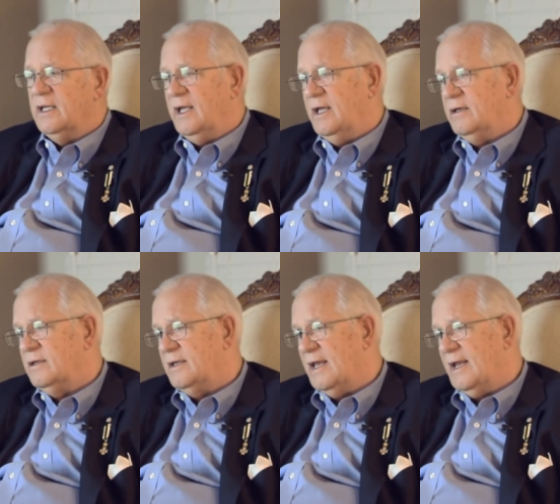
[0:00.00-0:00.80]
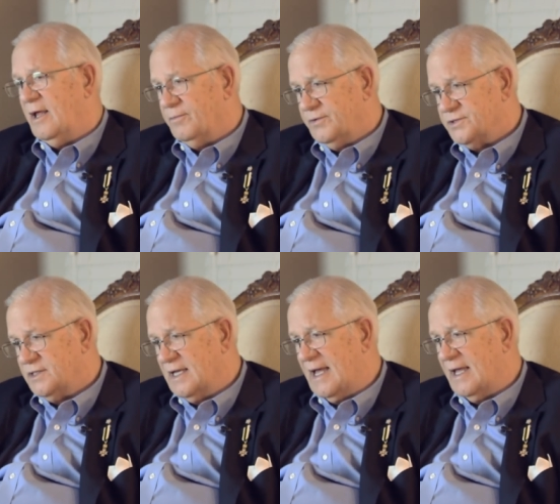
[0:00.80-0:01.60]
and that helped us
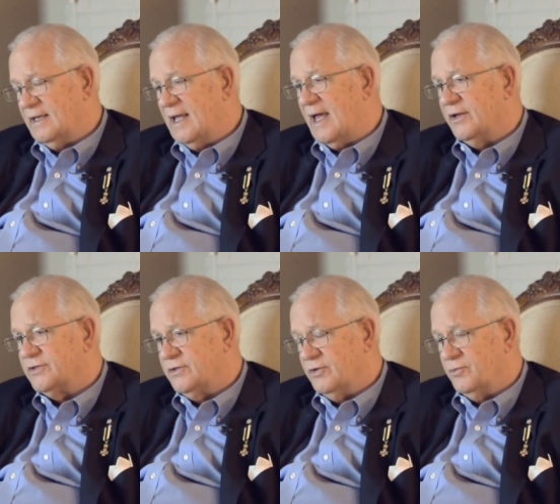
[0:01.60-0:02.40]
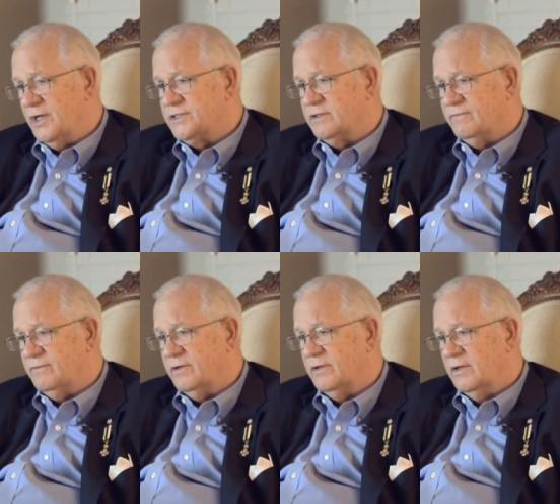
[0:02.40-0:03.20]
guide us to the rest of
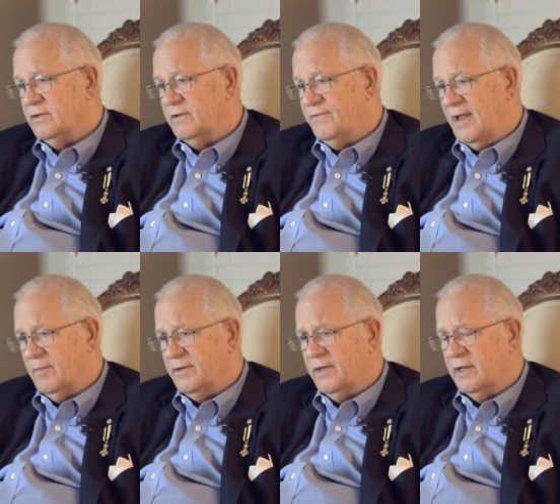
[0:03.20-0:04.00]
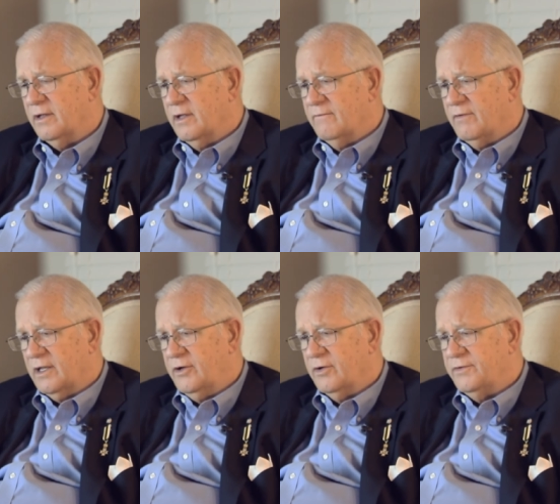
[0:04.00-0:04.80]
the family. Then a
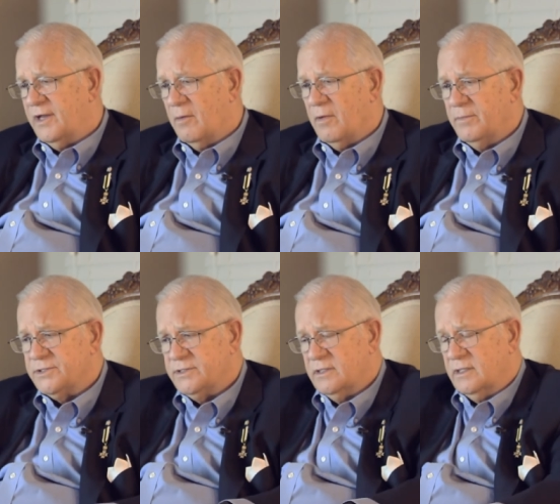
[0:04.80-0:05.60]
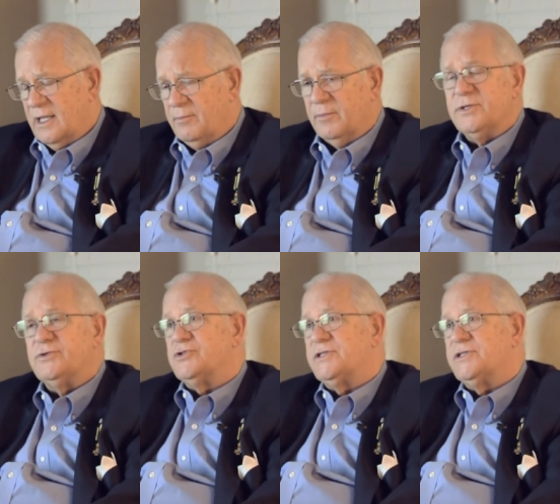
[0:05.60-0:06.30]
fellow here in town by the name of Mr.